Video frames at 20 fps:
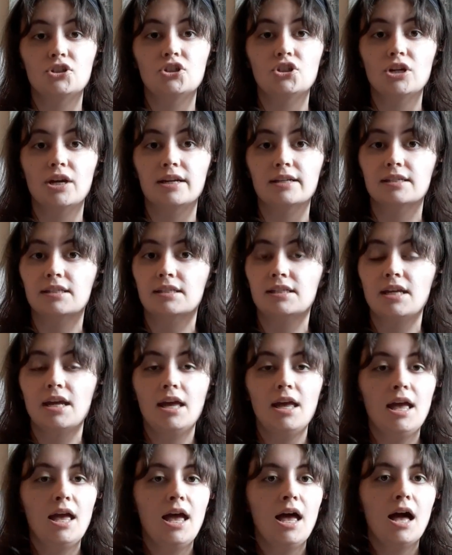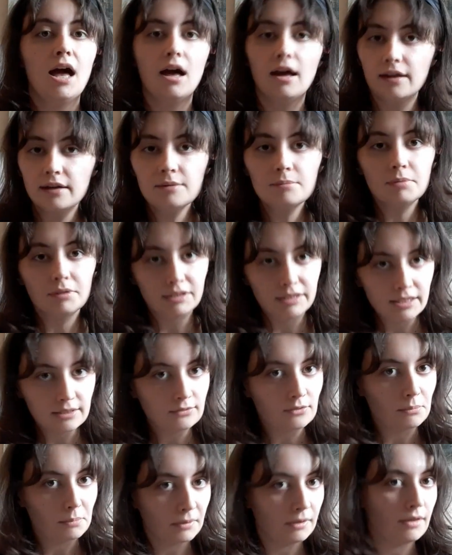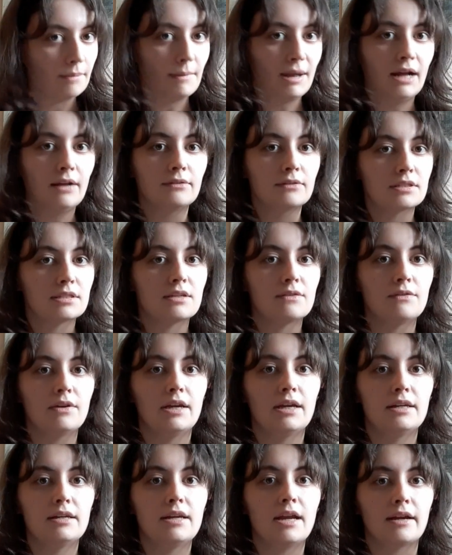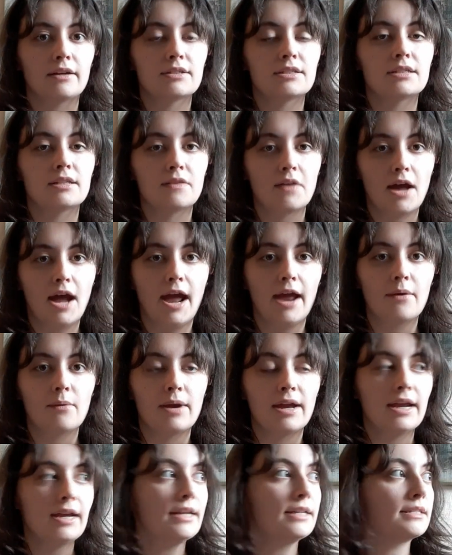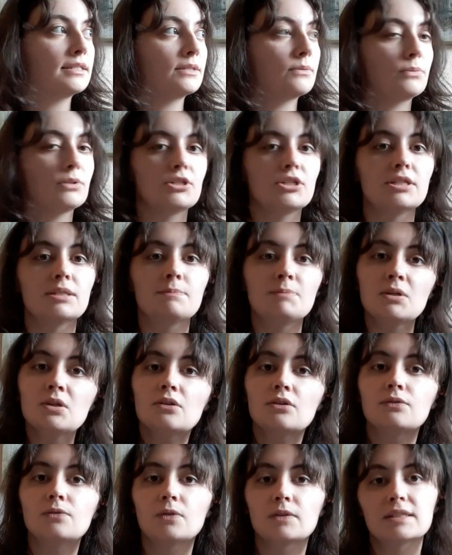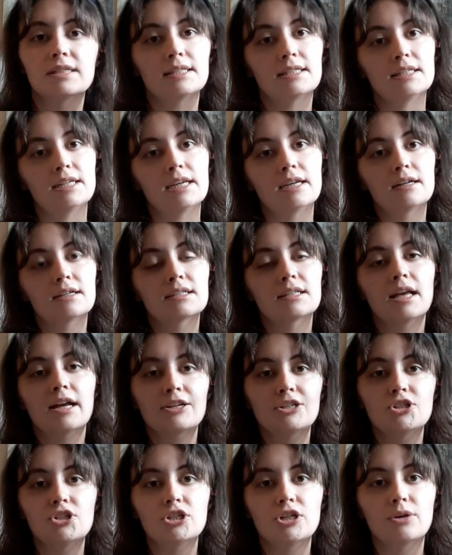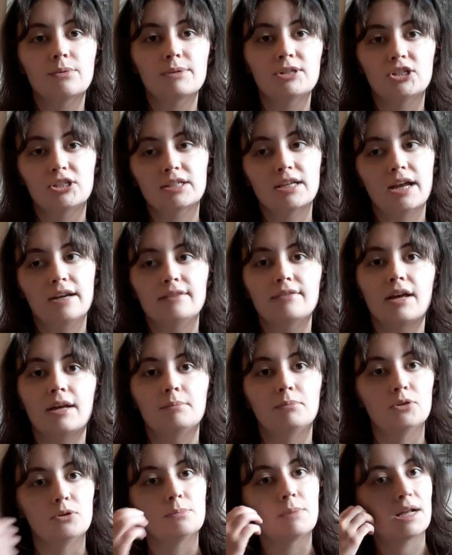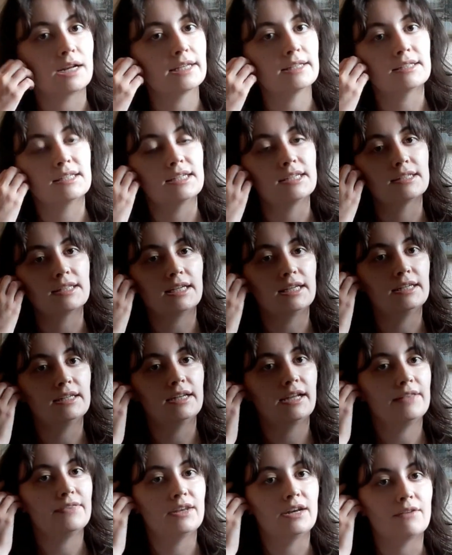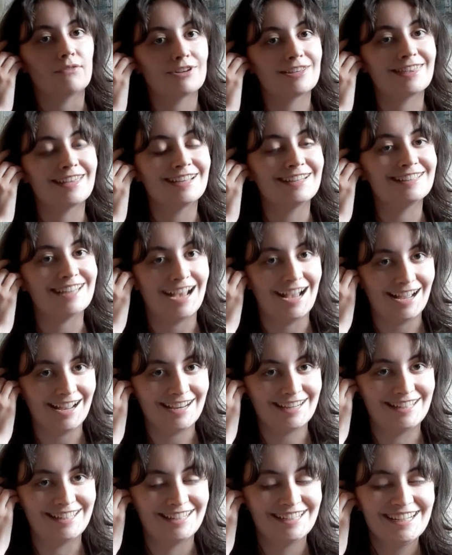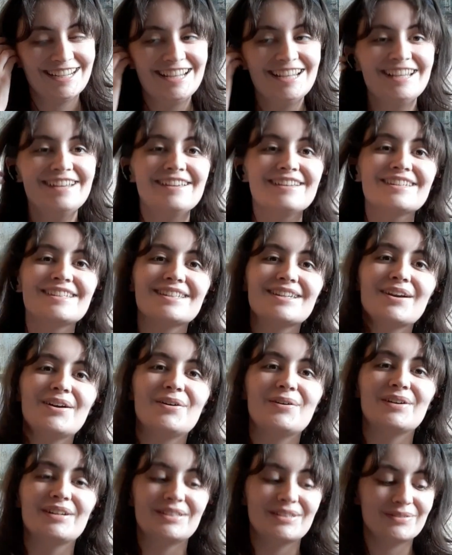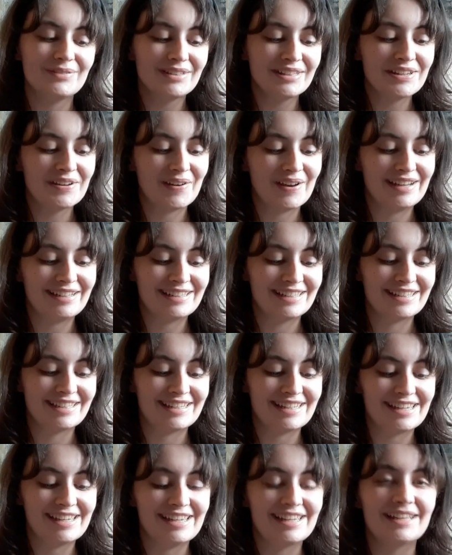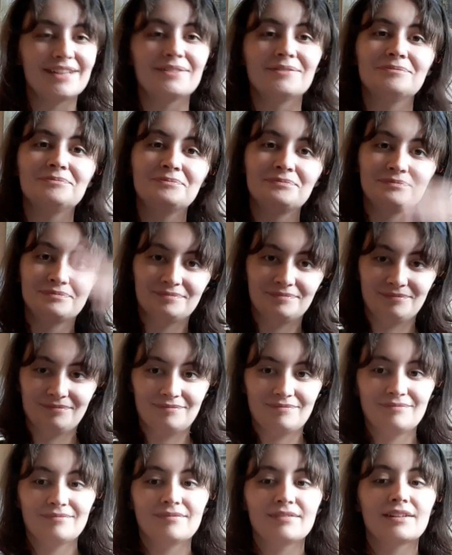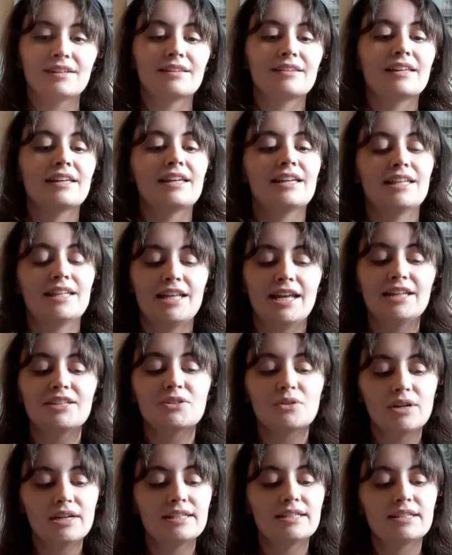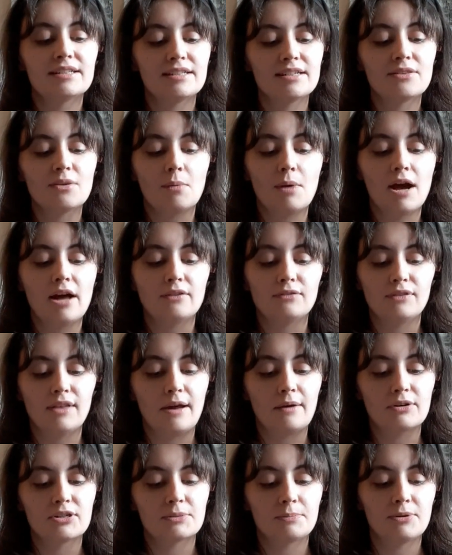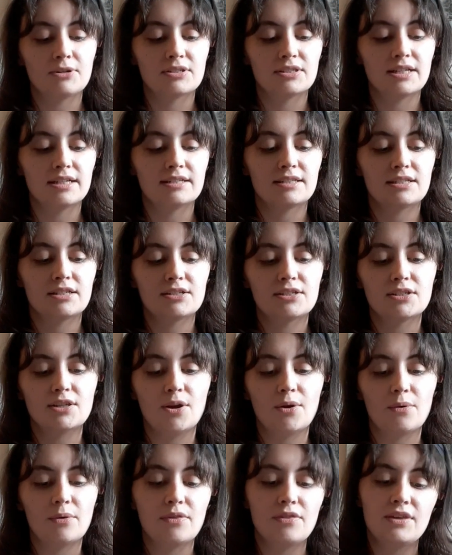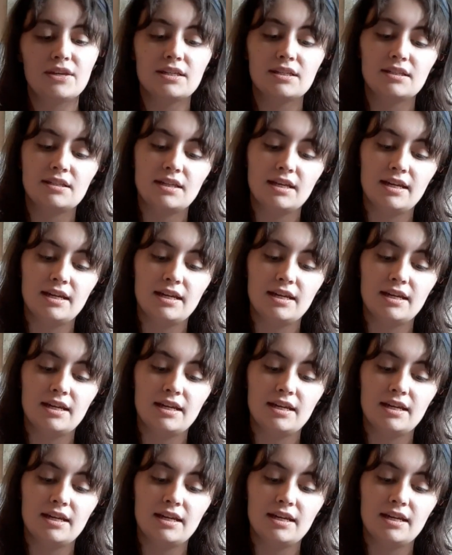unbelievable amounts of it next to the highways, which is beautiful to see, because last year we just kind of had bluebonnet season and then everything died. So it's really great to see. It's great to see the wildflowers persist. So this is,